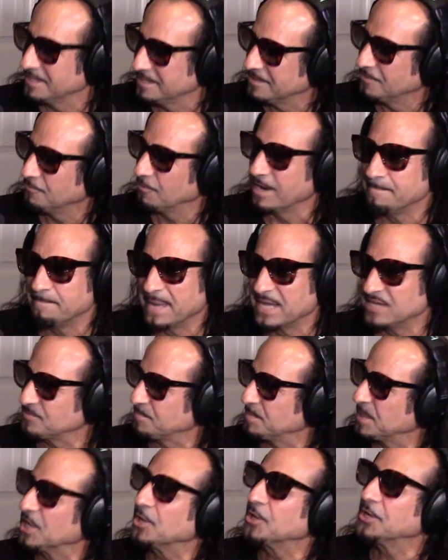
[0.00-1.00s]
Oh, Great he's bass
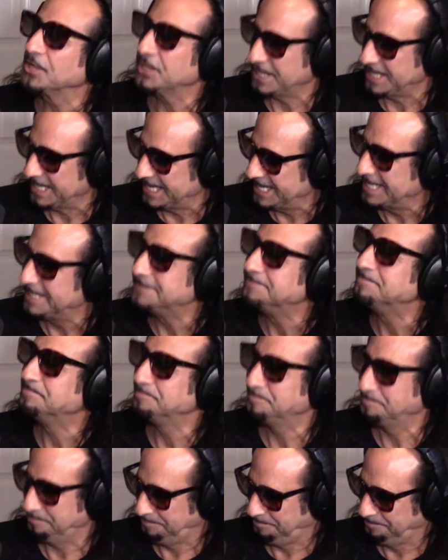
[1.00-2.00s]
amazing. Player. Yeah.
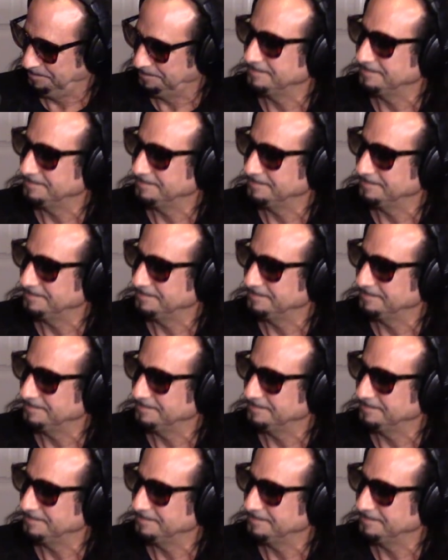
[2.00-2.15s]
Yeah. Mm-hmm.